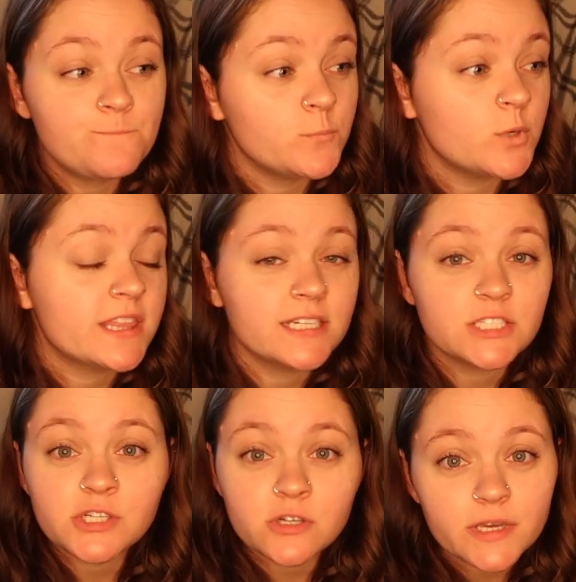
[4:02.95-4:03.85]

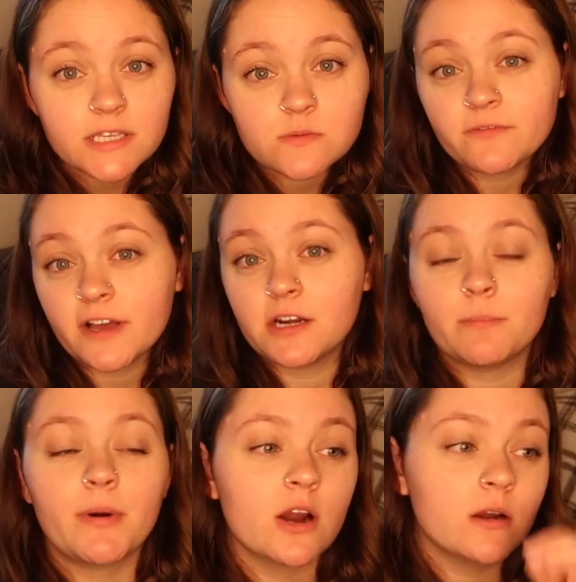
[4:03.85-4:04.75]
within two weeks we found an
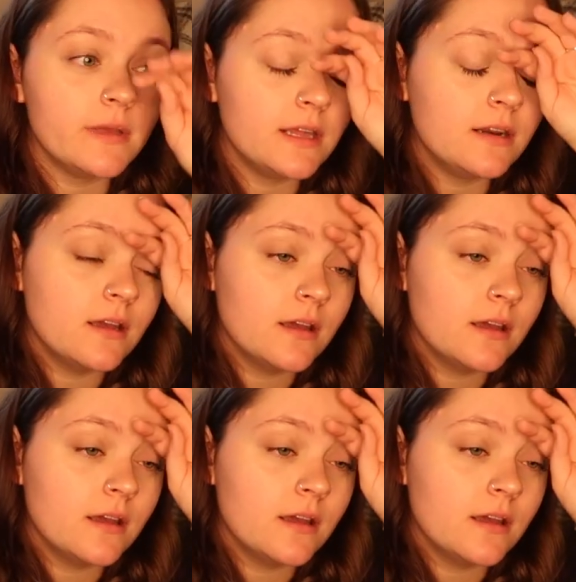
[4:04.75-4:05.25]
apartment.